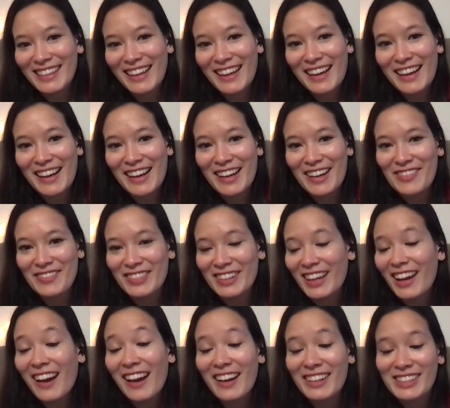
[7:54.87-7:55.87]

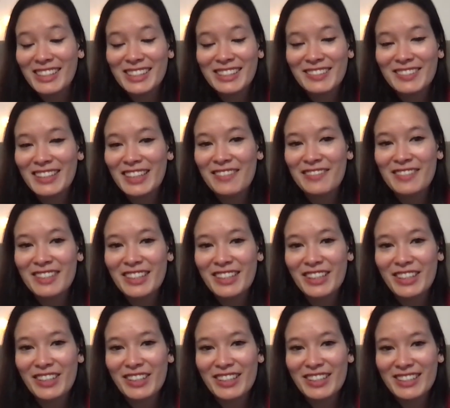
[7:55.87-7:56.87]
Yeah, just definitely
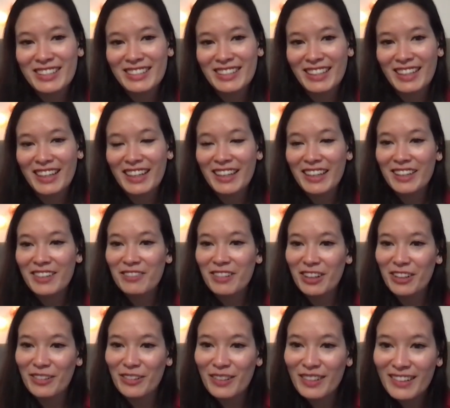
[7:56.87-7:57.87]
curious to hear
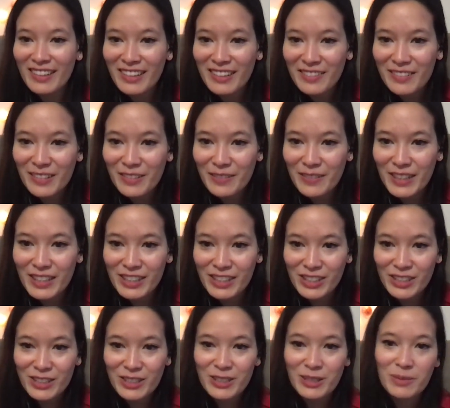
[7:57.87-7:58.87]
what you think of the
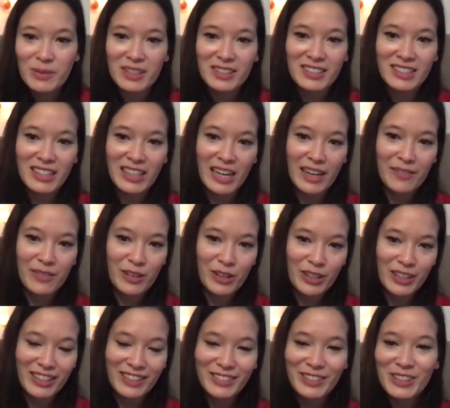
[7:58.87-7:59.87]
features, the ones that have
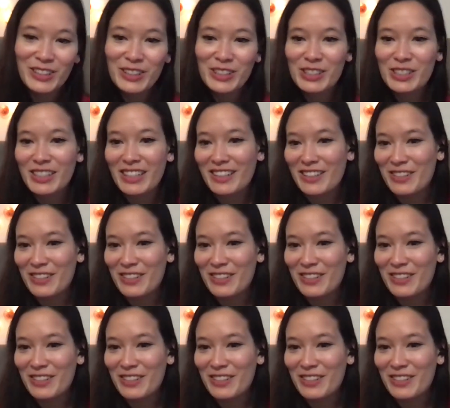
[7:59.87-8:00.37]
already launched, and